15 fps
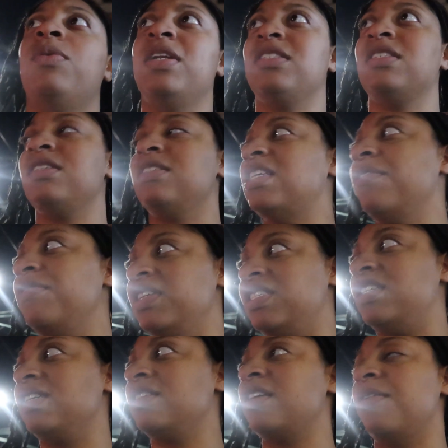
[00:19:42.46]
what is it,
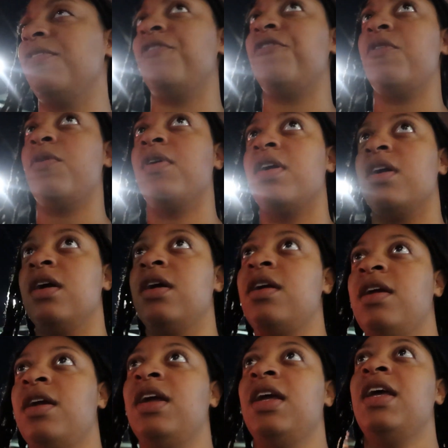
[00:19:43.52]
76, 74,
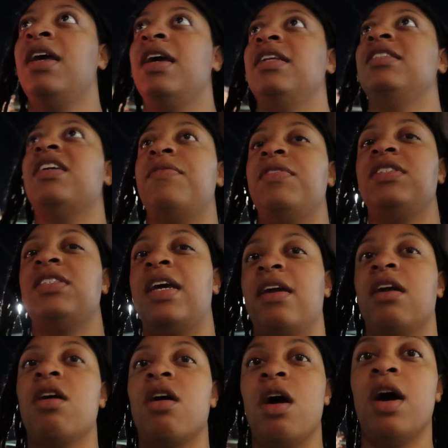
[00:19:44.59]
and
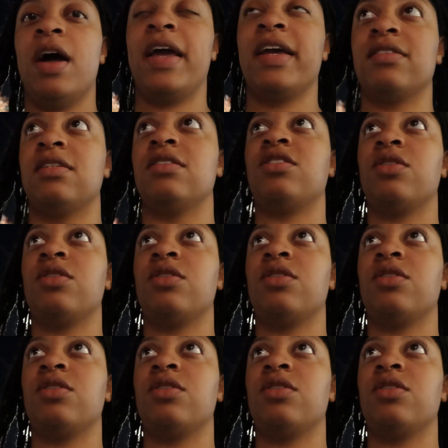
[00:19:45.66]
72nd are all exits.